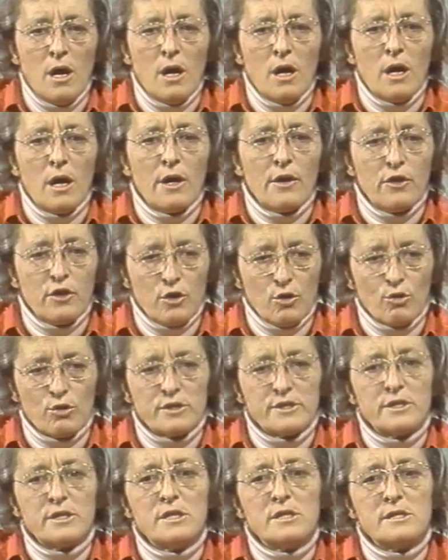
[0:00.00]
And he
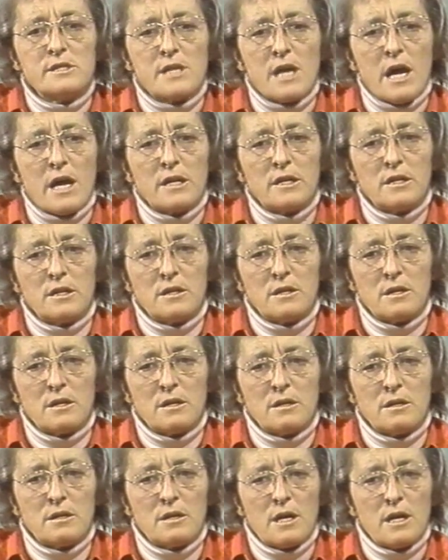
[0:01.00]
also decided that
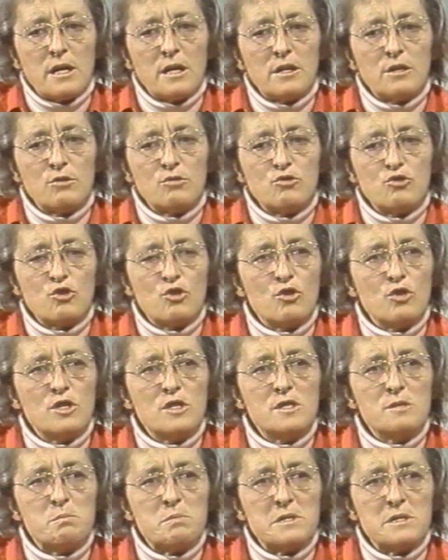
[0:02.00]
I had to join
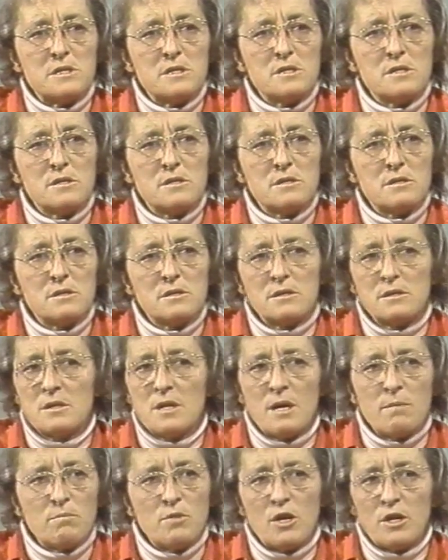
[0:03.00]
his business. And
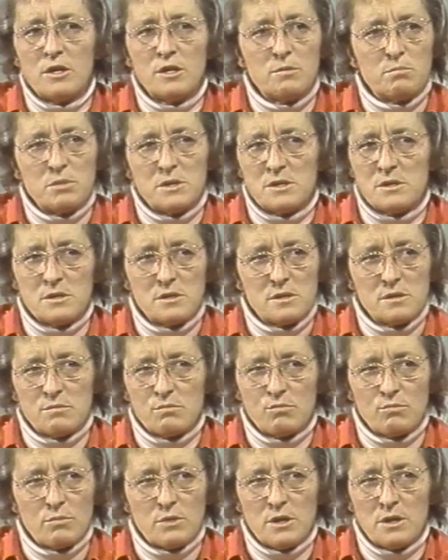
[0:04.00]
I'm not a
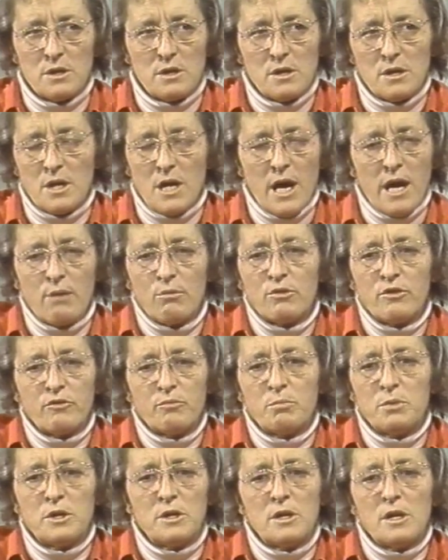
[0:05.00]
businesswoman. I would
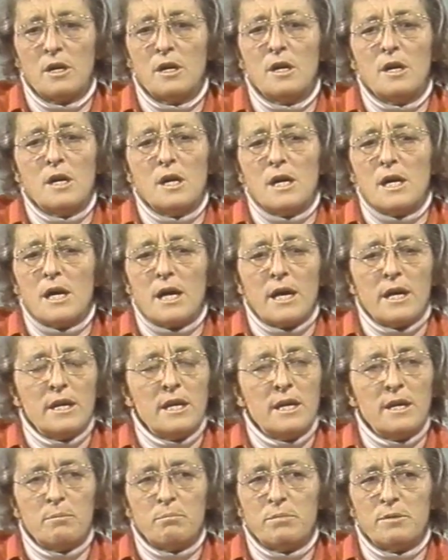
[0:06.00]
have been an
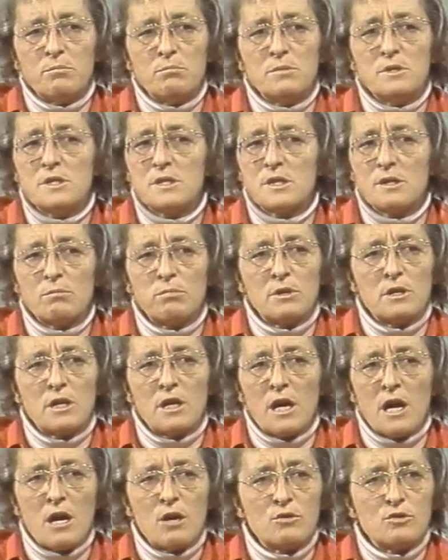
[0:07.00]
unhappy, miserable
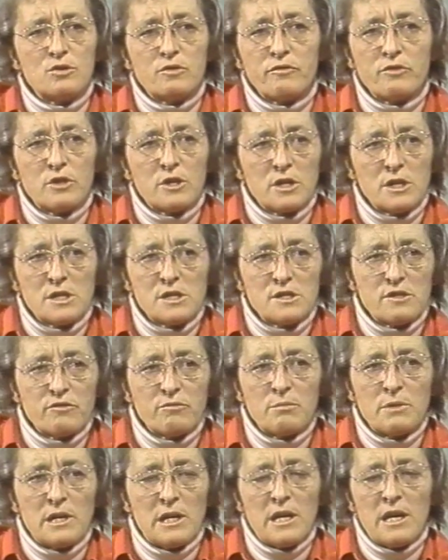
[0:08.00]
grouch for the rest of
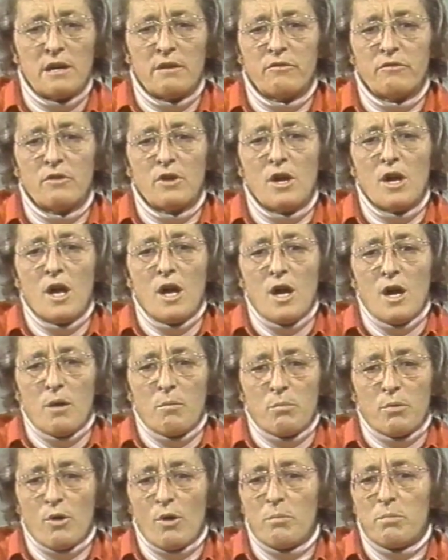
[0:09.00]
my life.
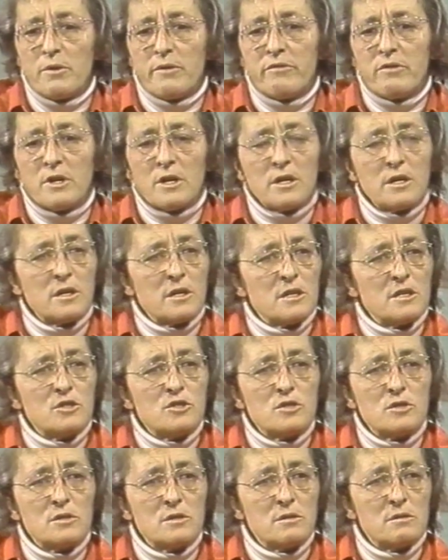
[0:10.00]
Probably very
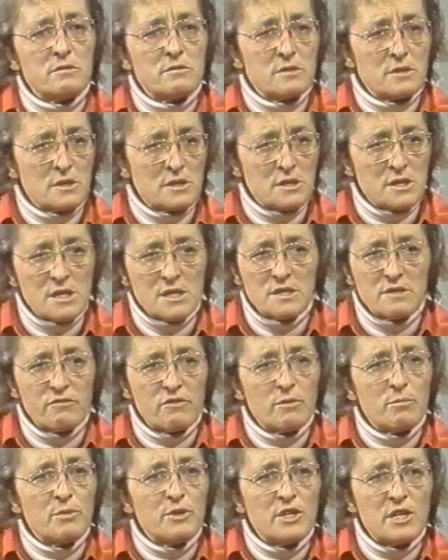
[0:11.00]
rich and
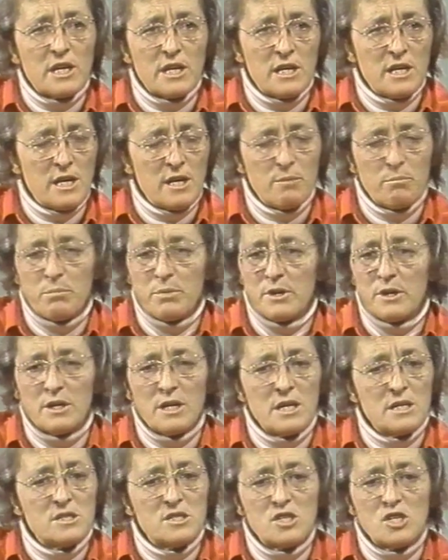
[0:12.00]
successful, but unhappy. And
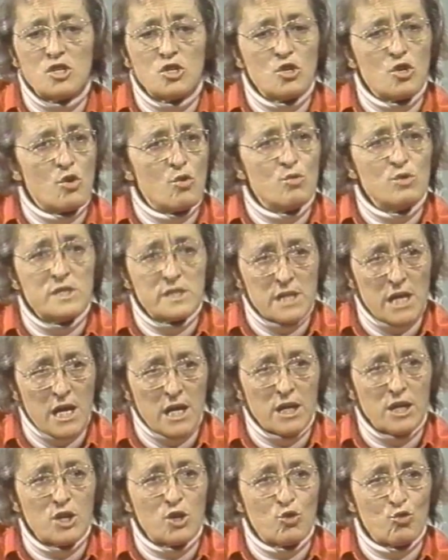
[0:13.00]
I said, no,
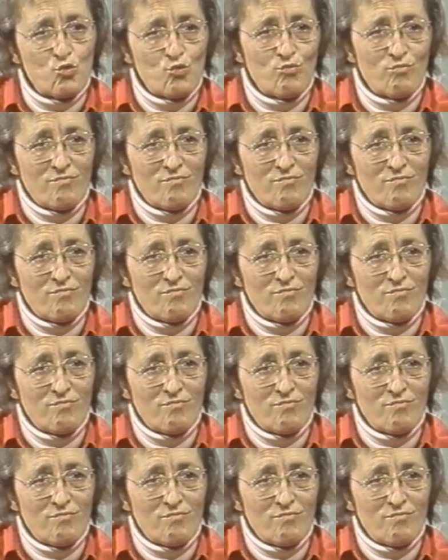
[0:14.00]
thank you.